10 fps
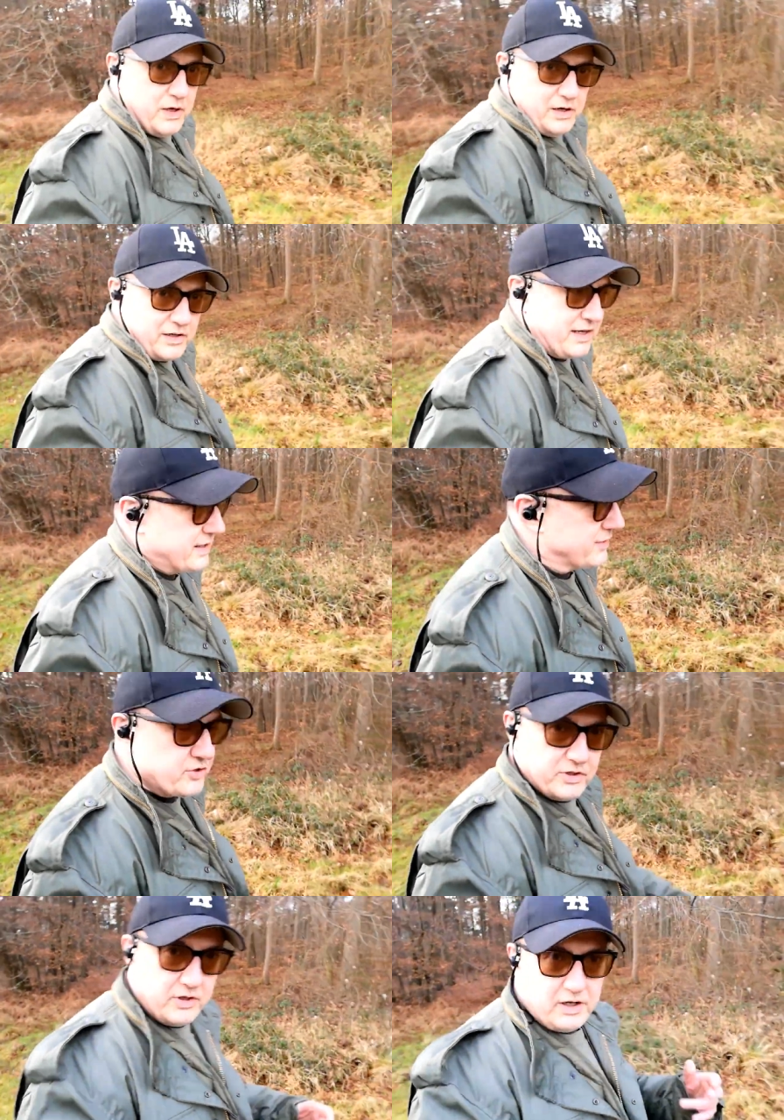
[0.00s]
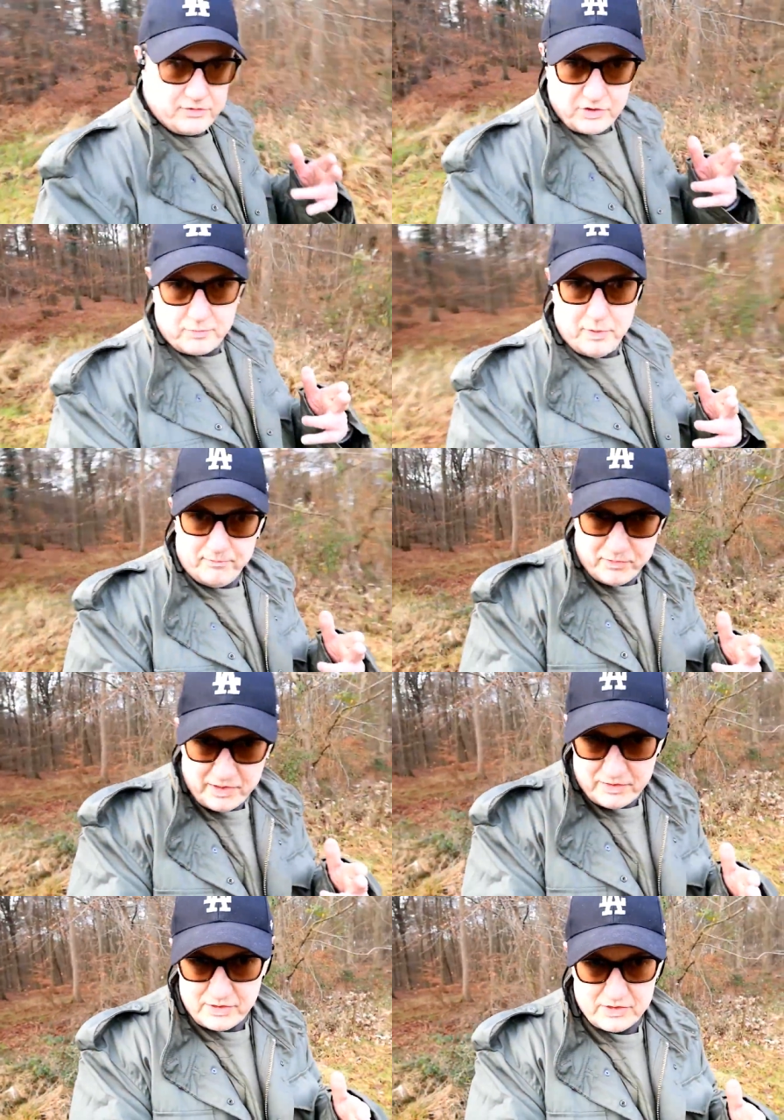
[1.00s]
Okay, yeah, I just bumped
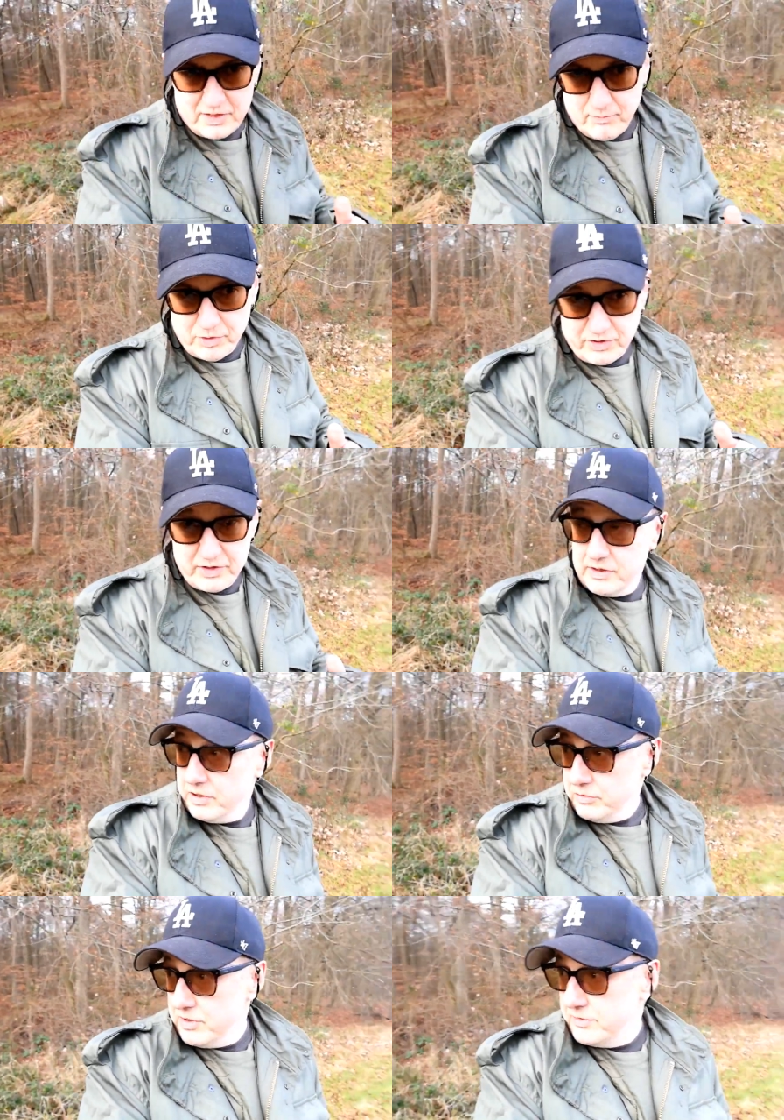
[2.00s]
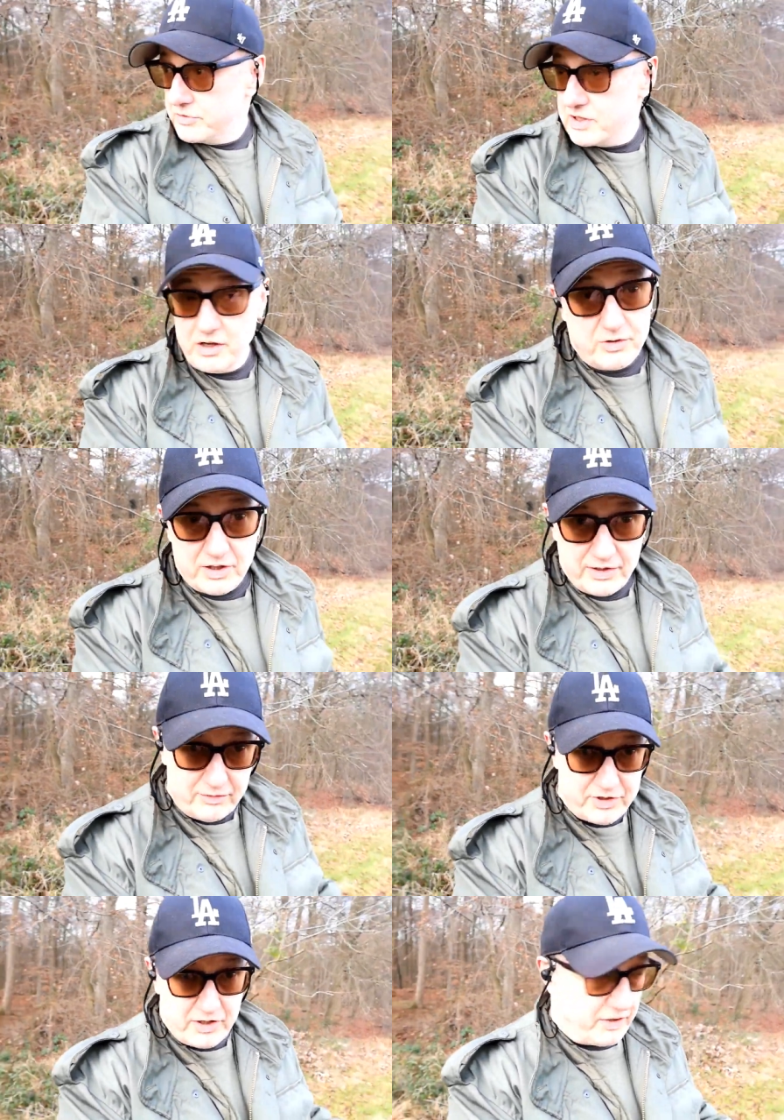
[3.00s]
into somebody who lives locally.
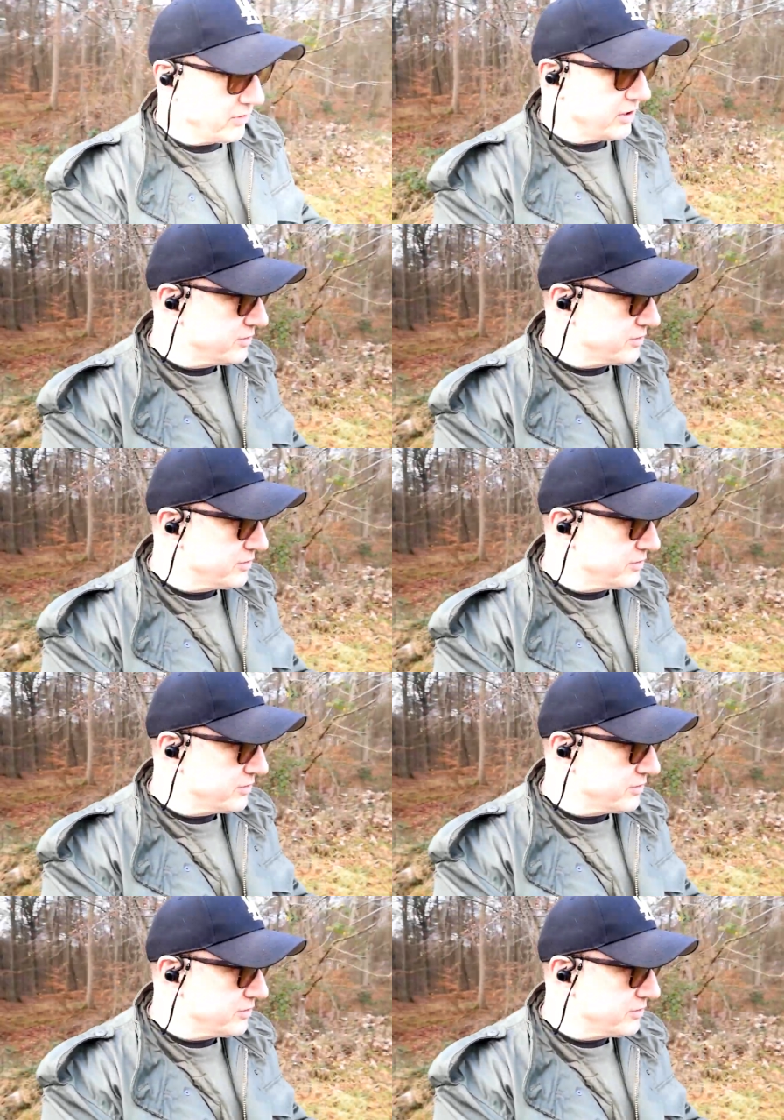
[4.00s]
Obviously I don't